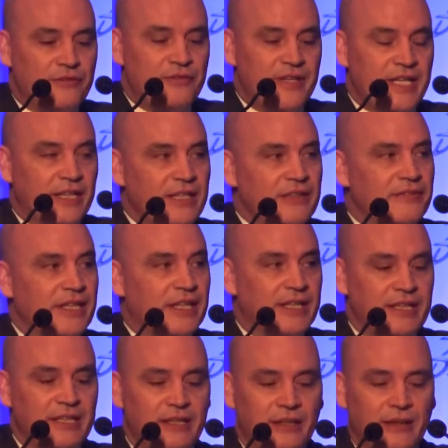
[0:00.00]

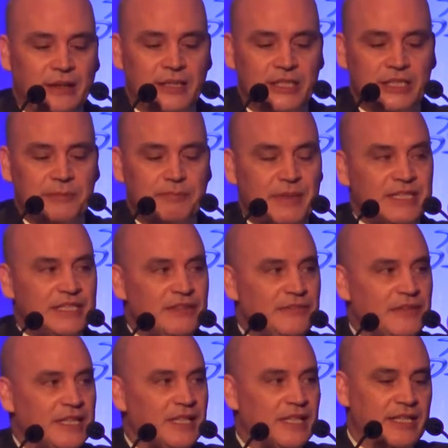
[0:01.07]
very
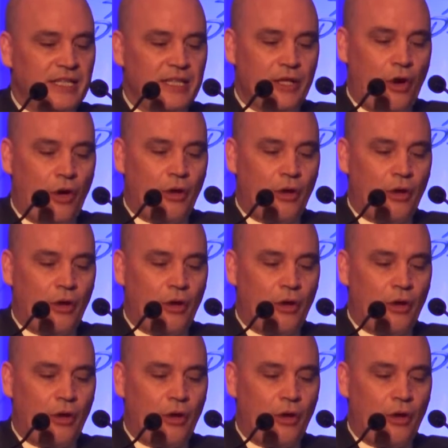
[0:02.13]
specifically